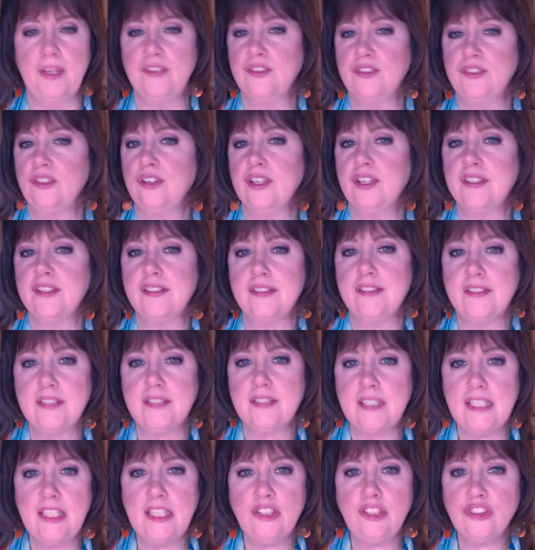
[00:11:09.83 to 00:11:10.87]
is going to
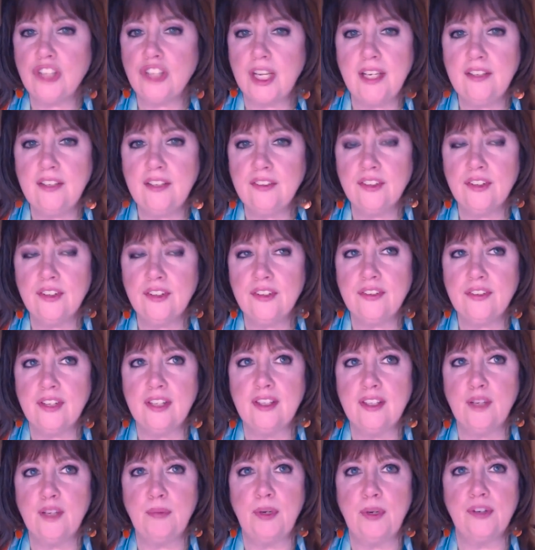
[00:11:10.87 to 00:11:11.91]
see changes in
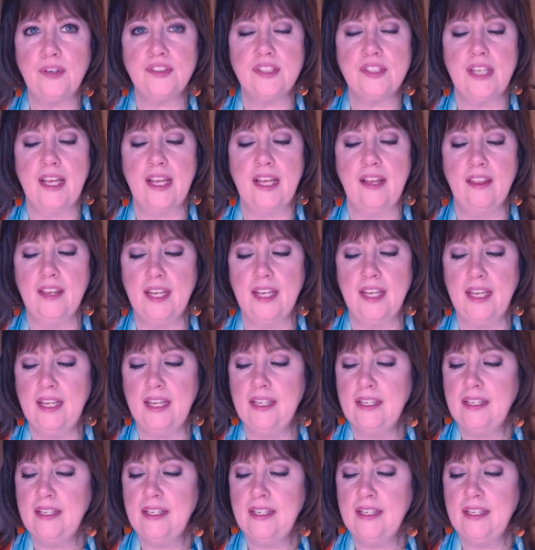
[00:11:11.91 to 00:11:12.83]
their personality.